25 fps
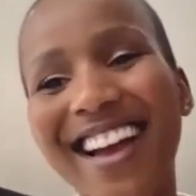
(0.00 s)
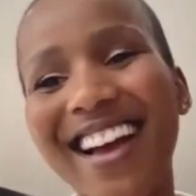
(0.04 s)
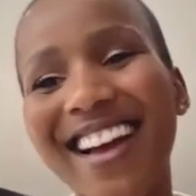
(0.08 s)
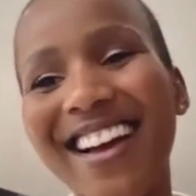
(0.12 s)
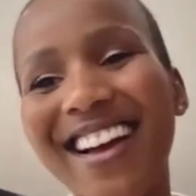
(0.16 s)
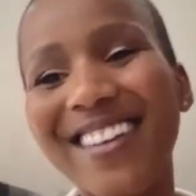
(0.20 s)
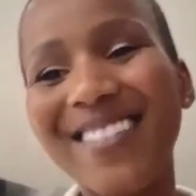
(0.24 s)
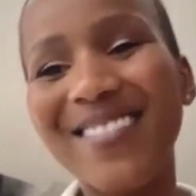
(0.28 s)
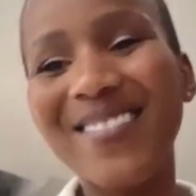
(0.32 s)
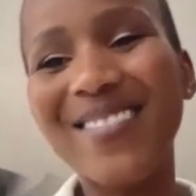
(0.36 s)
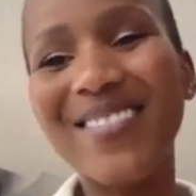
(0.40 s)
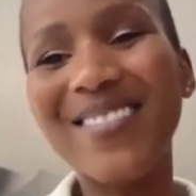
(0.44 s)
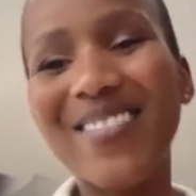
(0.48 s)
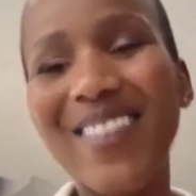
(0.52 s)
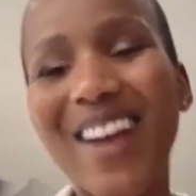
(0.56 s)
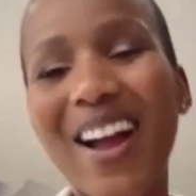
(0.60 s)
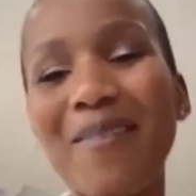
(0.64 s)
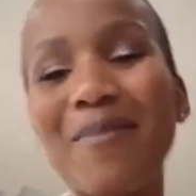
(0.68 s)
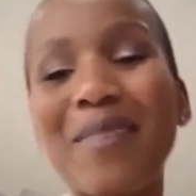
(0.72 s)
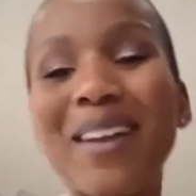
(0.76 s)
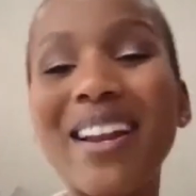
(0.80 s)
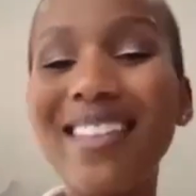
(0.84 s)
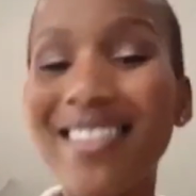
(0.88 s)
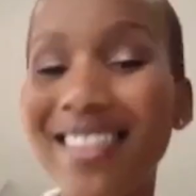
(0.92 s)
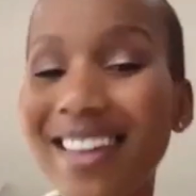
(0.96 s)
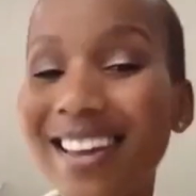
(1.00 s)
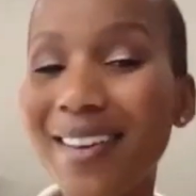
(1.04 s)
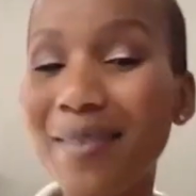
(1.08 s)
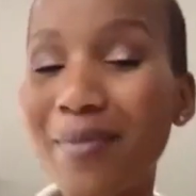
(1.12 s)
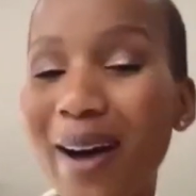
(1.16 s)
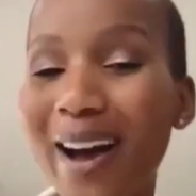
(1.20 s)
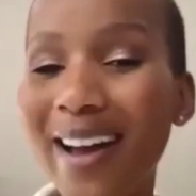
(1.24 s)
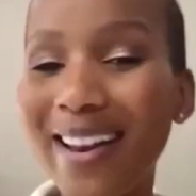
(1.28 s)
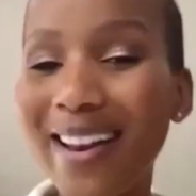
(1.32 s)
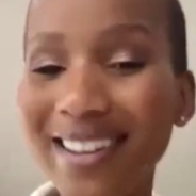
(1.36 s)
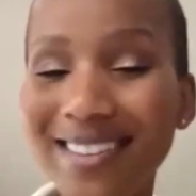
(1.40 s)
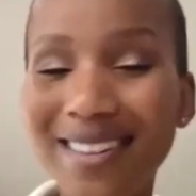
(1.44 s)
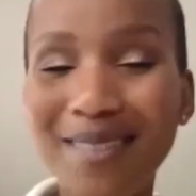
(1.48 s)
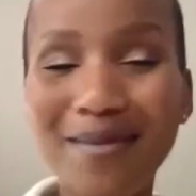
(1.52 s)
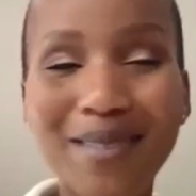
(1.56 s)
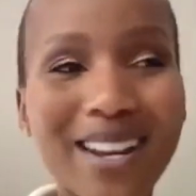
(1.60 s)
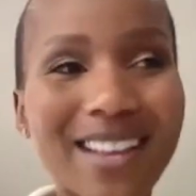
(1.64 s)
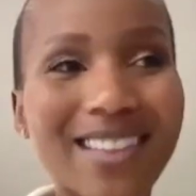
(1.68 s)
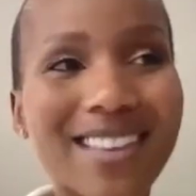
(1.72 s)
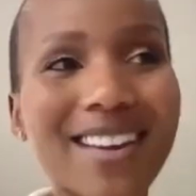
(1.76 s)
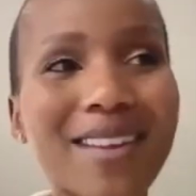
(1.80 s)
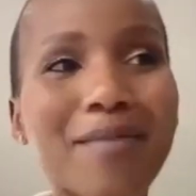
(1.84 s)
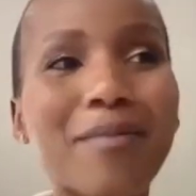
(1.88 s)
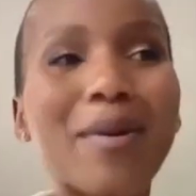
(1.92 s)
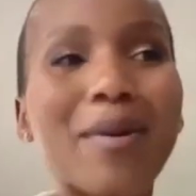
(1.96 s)
I'm gonna think about it.
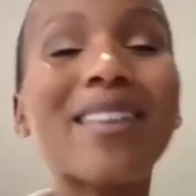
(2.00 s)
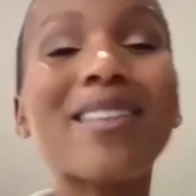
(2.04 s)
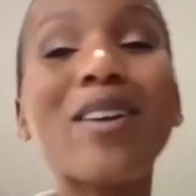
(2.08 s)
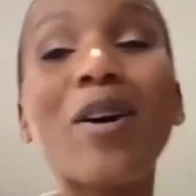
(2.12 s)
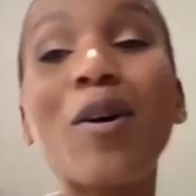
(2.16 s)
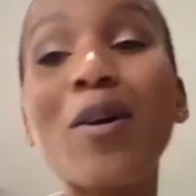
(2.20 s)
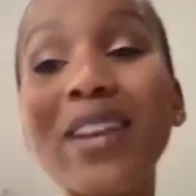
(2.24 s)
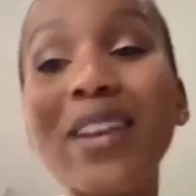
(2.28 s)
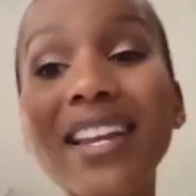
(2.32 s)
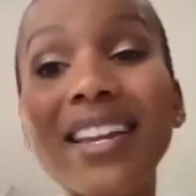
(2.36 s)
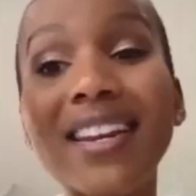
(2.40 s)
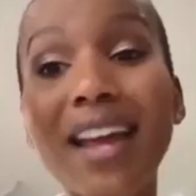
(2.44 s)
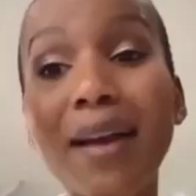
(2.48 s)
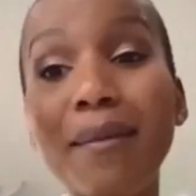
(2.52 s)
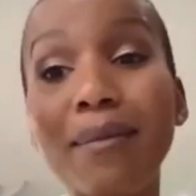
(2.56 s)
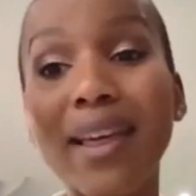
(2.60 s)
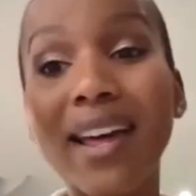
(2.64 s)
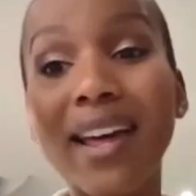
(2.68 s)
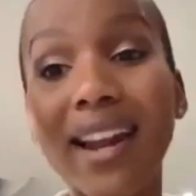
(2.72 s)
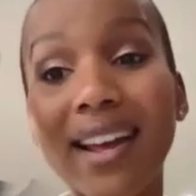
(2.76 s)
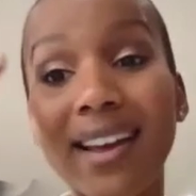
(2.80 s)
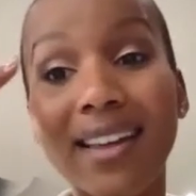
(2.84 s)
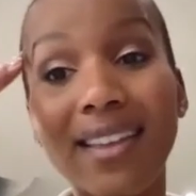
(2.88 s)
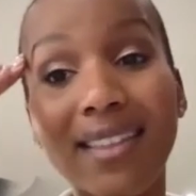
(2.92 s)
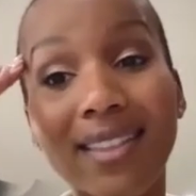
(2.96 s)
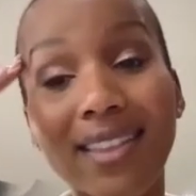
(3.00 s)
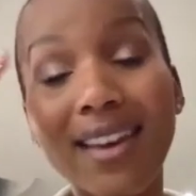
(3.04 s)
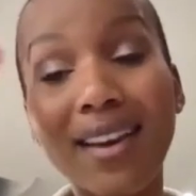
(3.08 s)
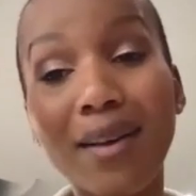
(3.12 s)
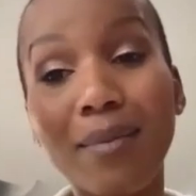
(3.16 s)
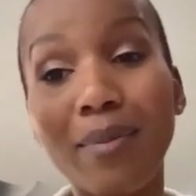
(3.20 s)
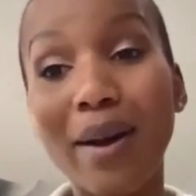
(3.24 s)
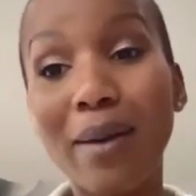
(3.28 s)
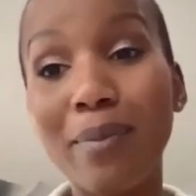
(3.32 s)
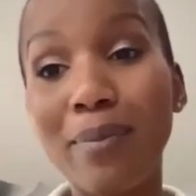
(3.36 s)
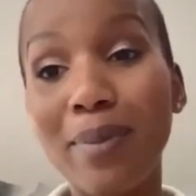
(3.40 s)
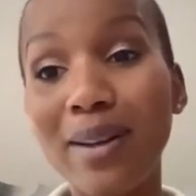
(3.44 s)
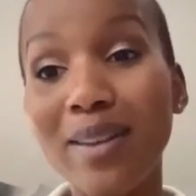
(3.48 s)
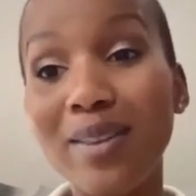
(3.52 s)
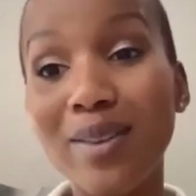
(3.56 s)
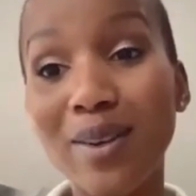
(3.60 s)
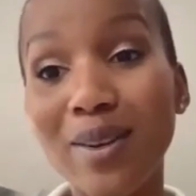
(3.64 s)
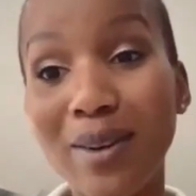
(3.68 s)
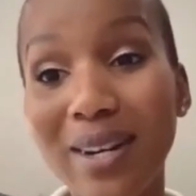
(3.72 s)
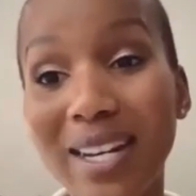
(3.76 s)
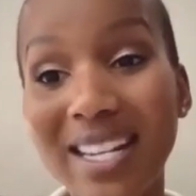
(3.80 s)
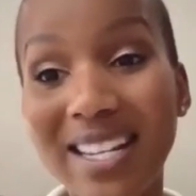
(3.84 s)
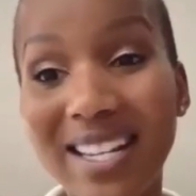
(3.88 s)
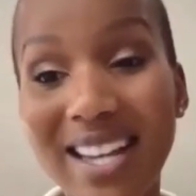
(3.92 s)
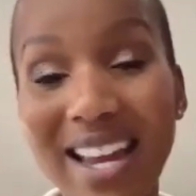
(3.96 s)
The only name that I can think about, but it's
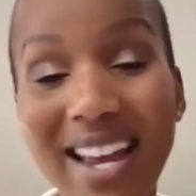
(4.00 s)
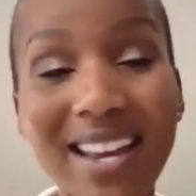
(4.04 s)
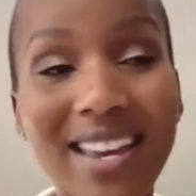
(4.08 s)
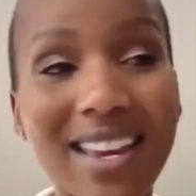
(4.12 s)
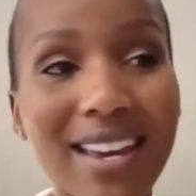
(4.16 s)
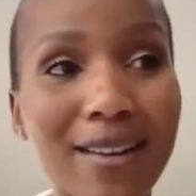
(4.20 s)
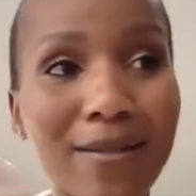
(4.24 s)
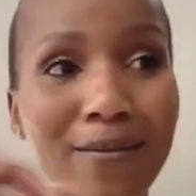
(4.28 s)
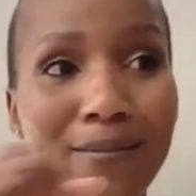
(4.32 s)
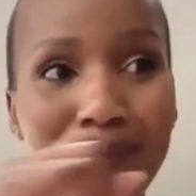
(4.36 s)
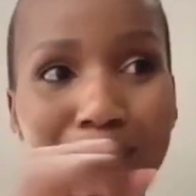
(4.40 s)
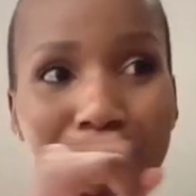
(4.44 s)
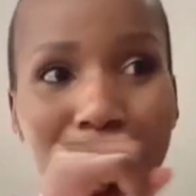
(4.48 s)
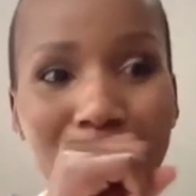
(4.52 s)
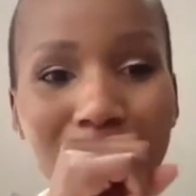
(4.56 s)
already taken,